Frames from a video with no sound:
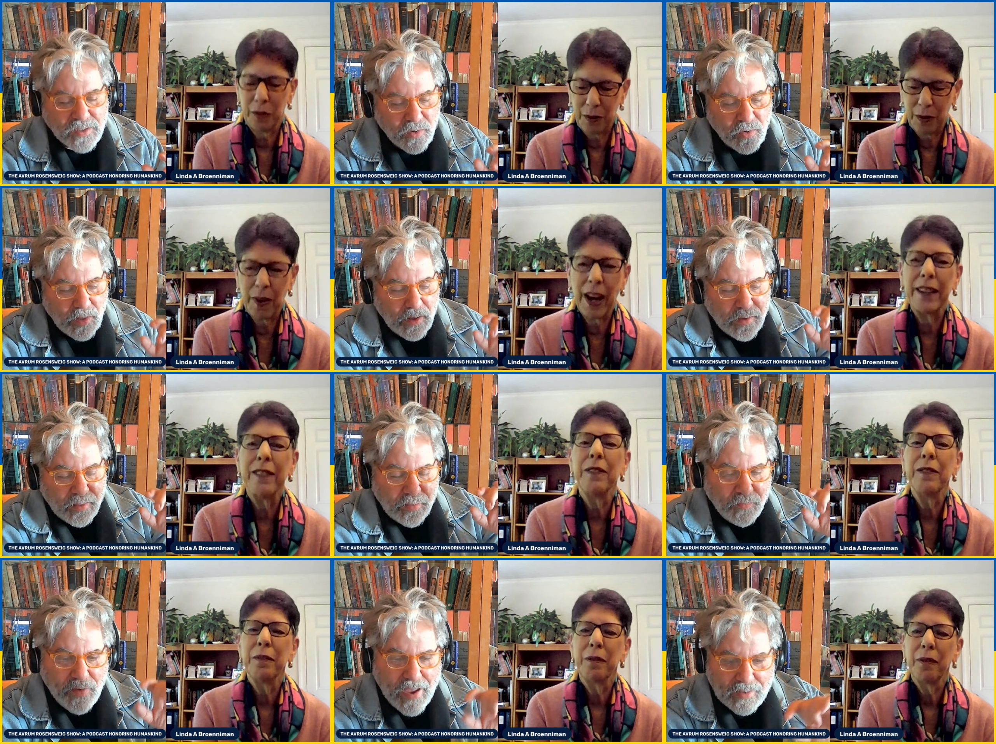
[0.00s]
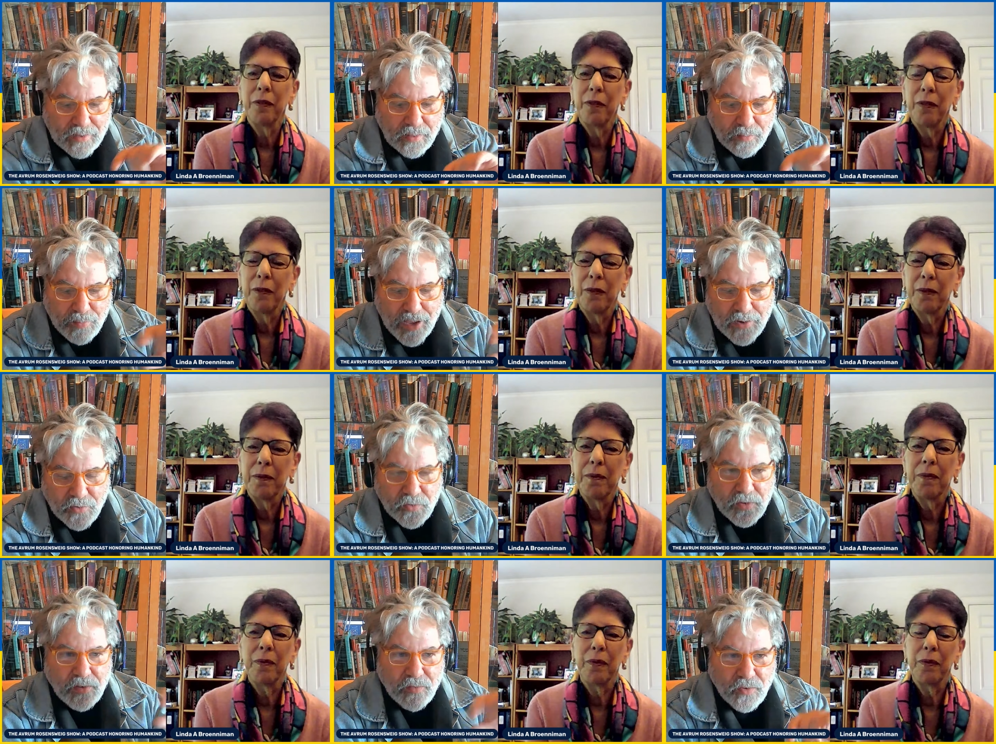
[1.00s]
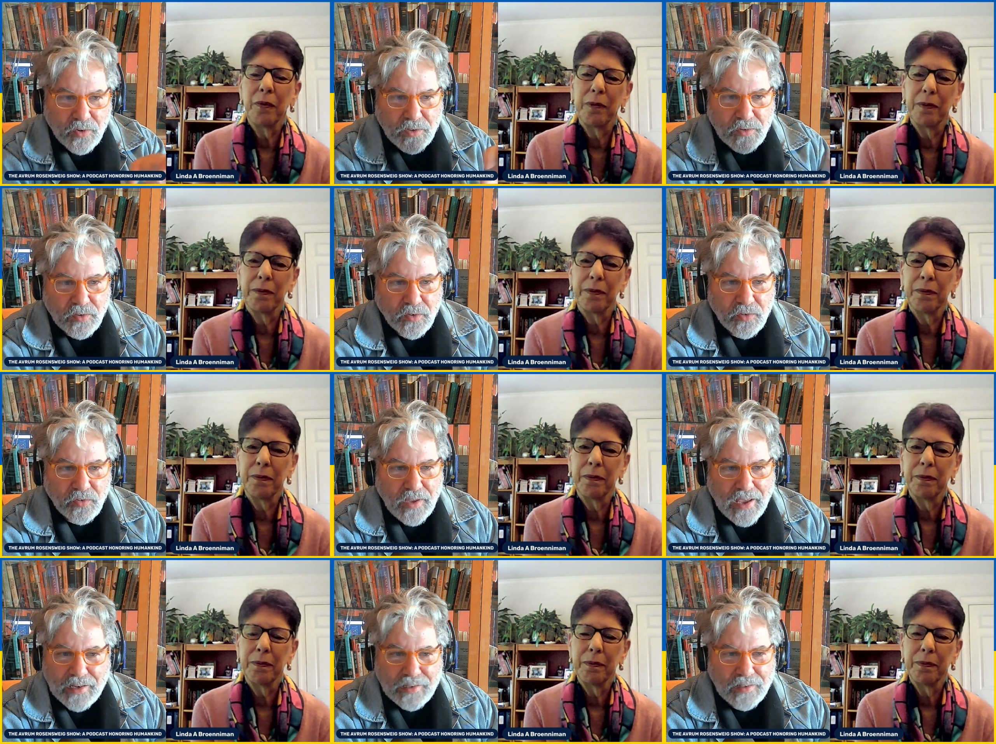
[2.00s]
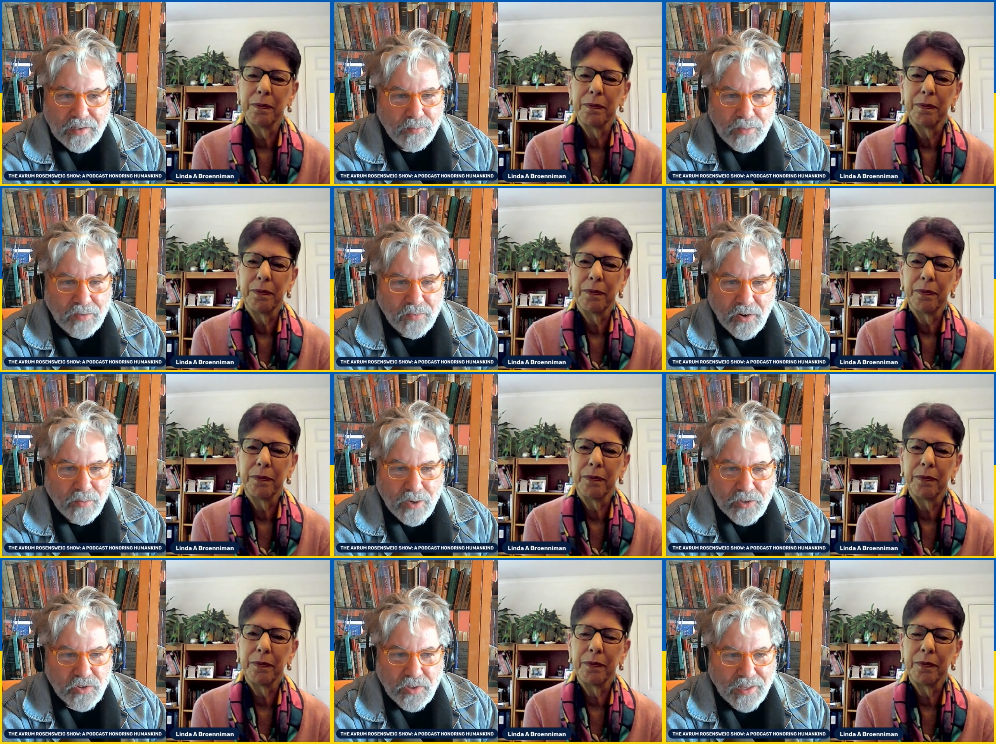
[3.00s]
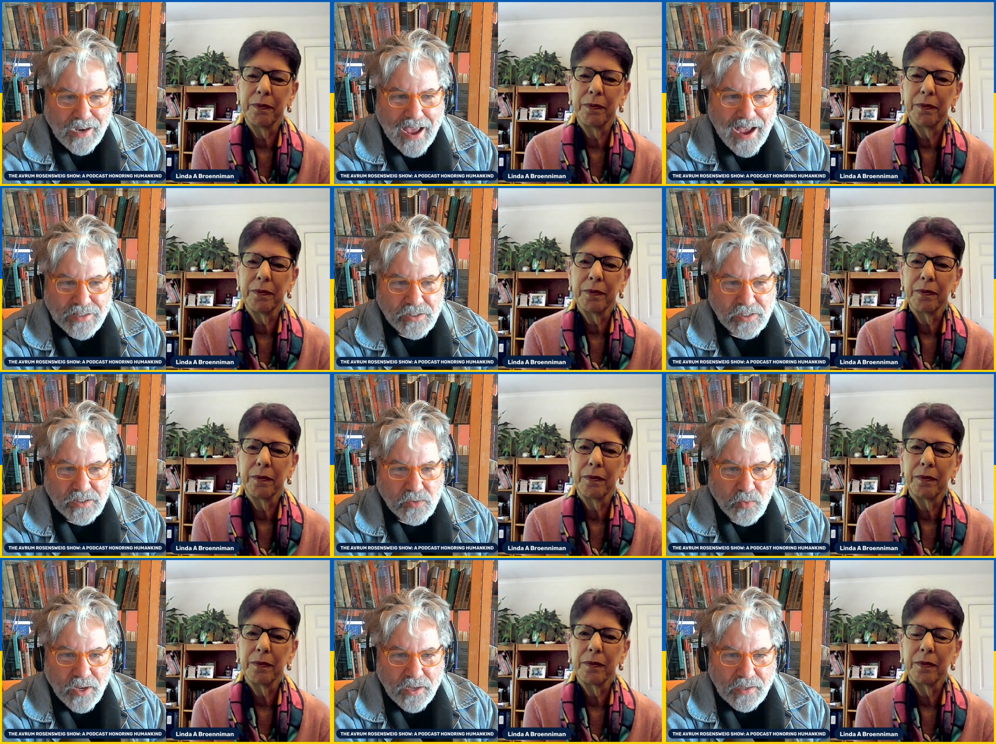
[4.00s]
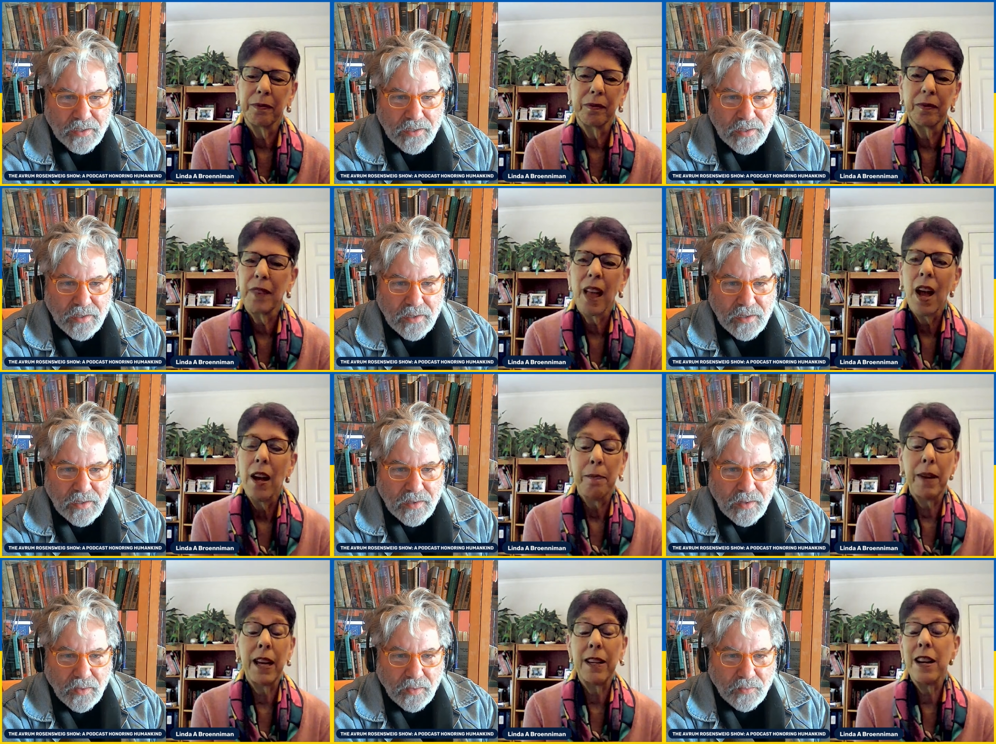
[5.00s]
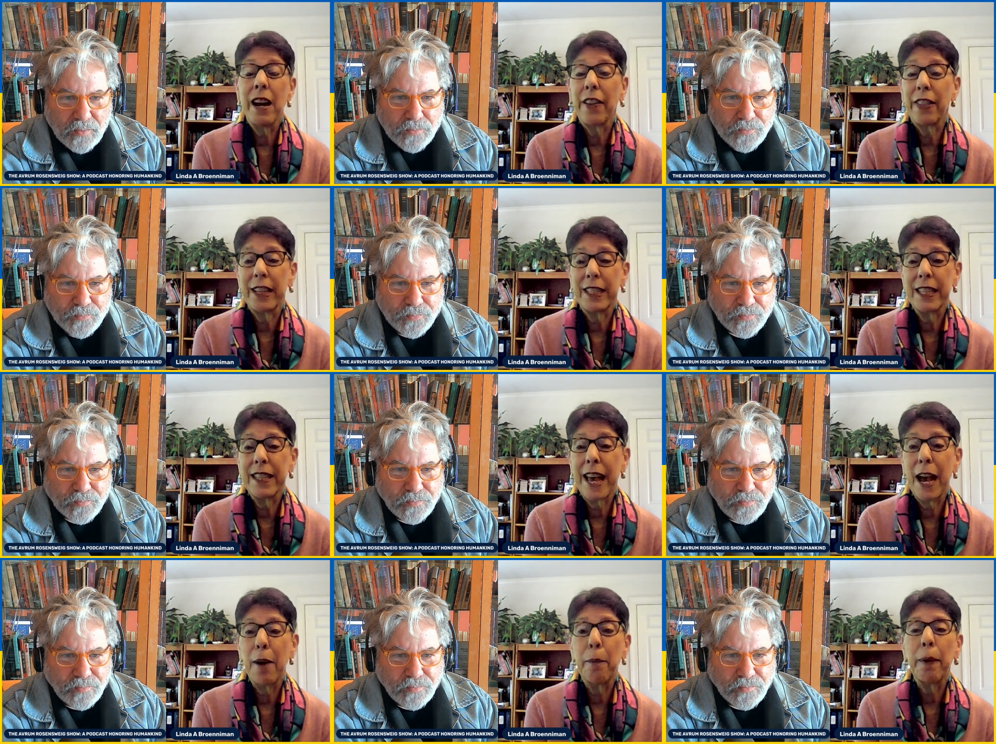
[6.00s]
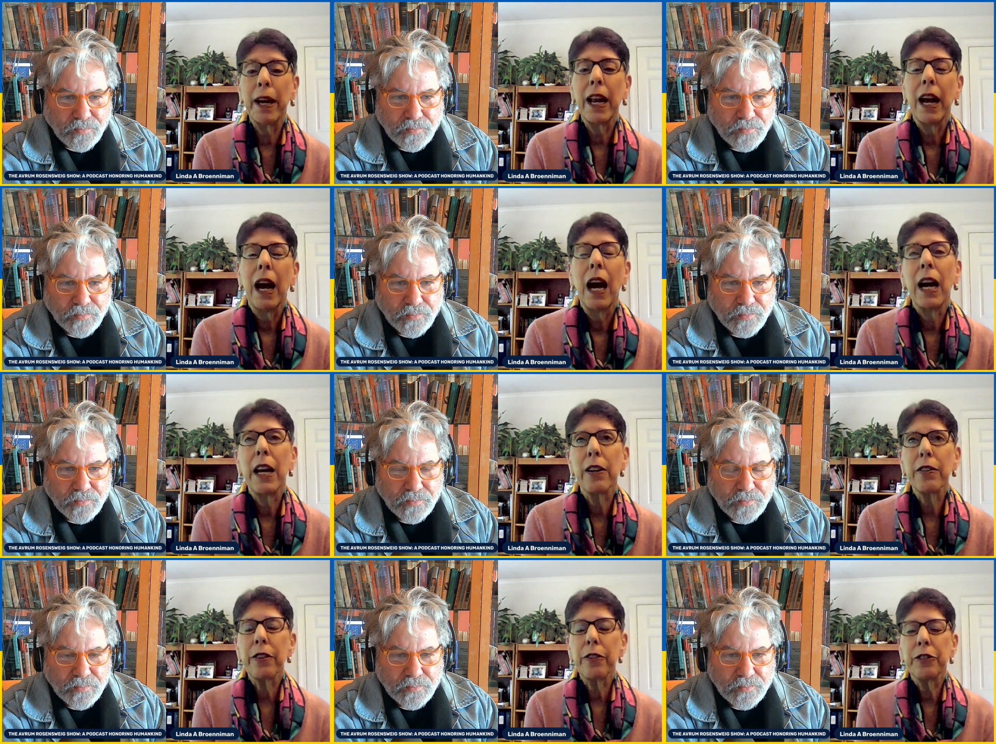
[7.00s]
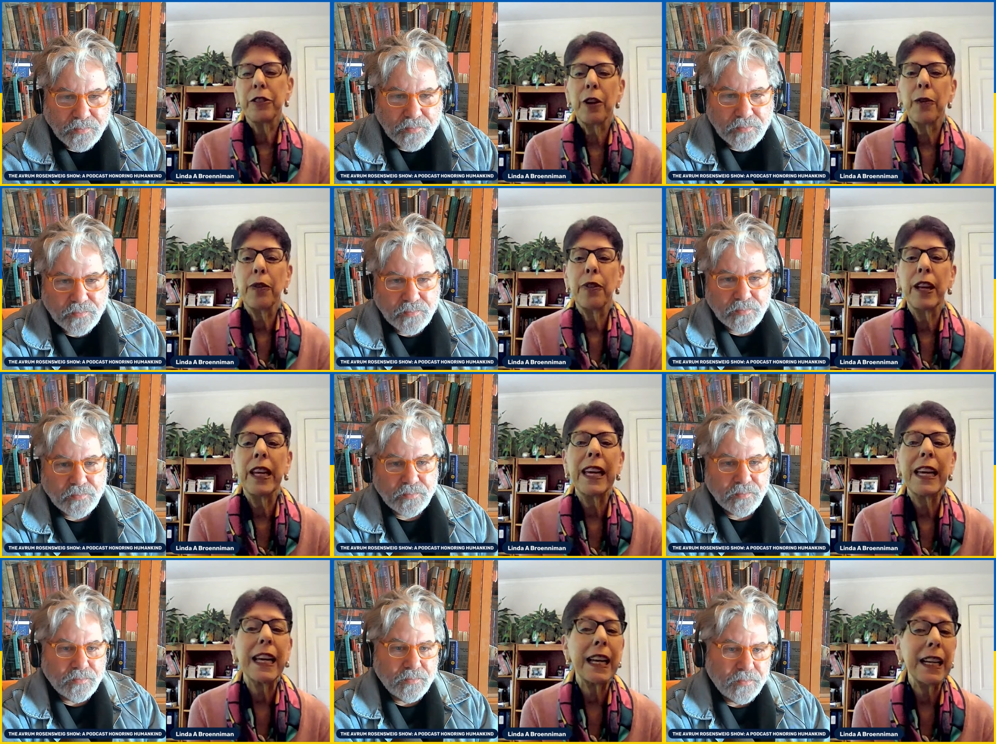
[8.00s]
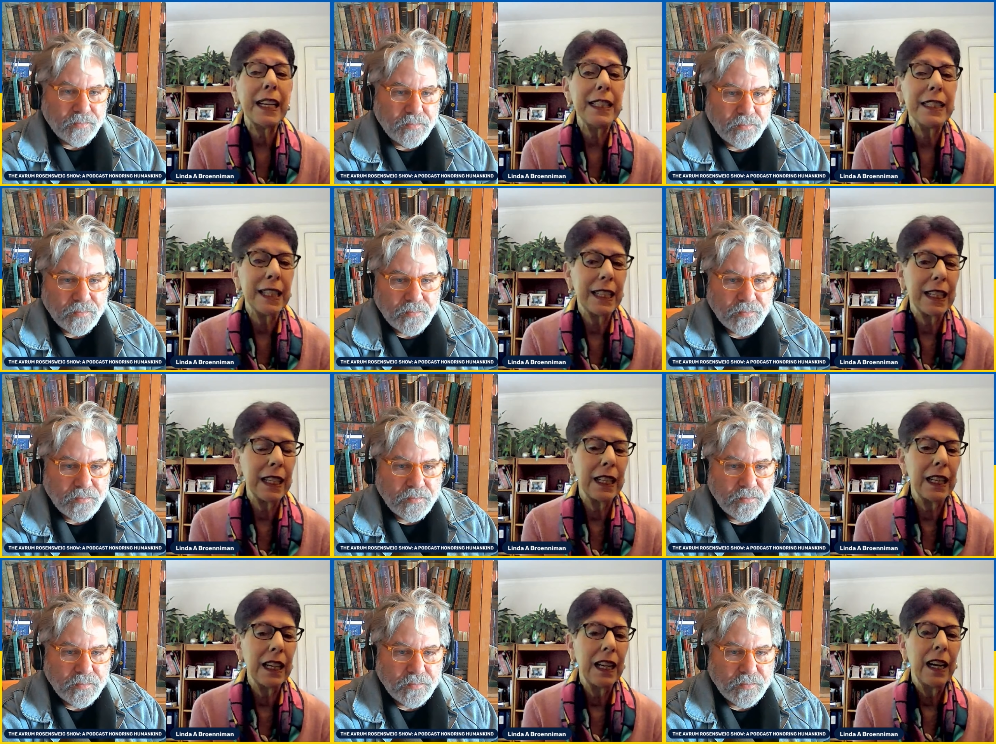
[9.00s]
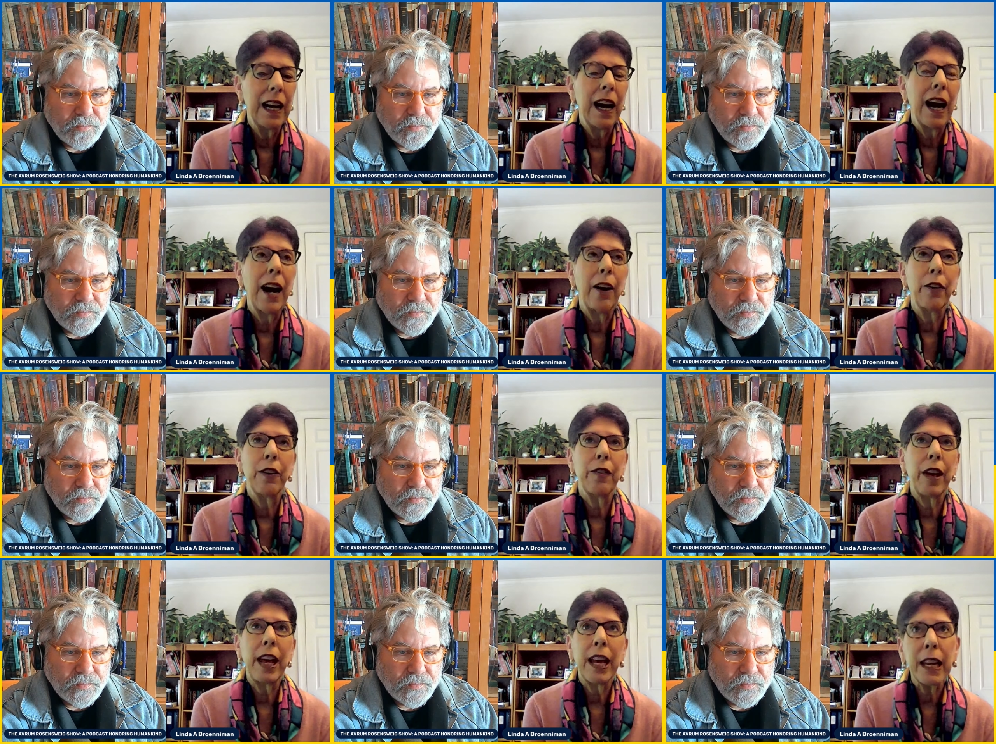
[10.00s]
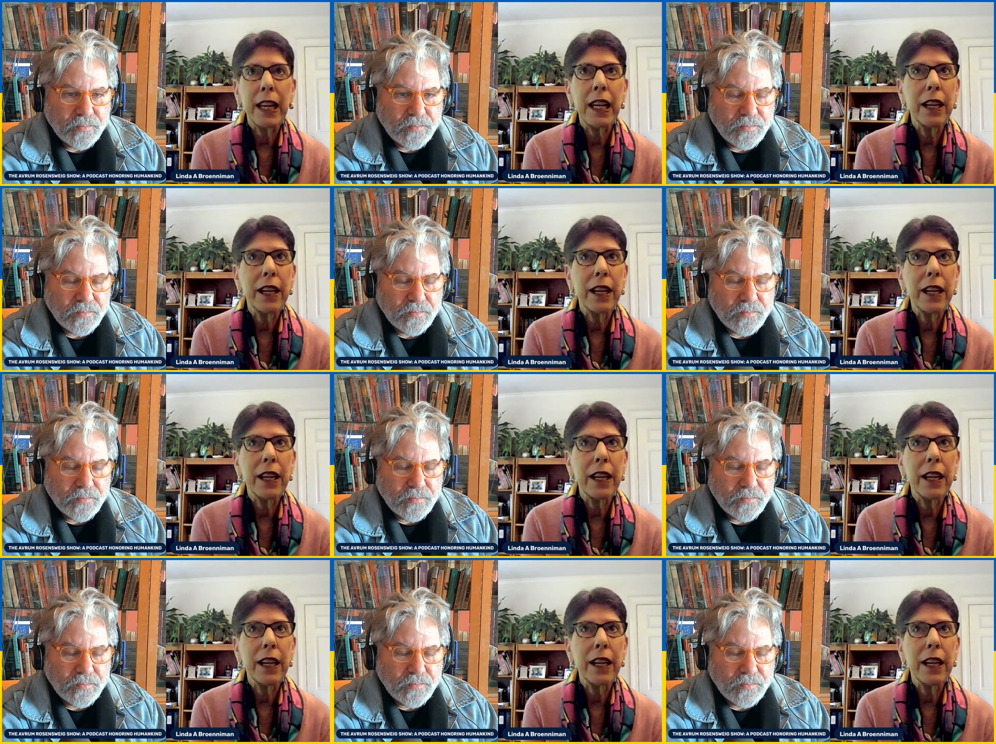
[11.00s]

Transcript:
Speaker 1: So the fact of the matter is, converting to Christianity didn't mean very much to the Nazis, right?
Speaker 2: Meant nothing to them. But I also don't think he did it out of any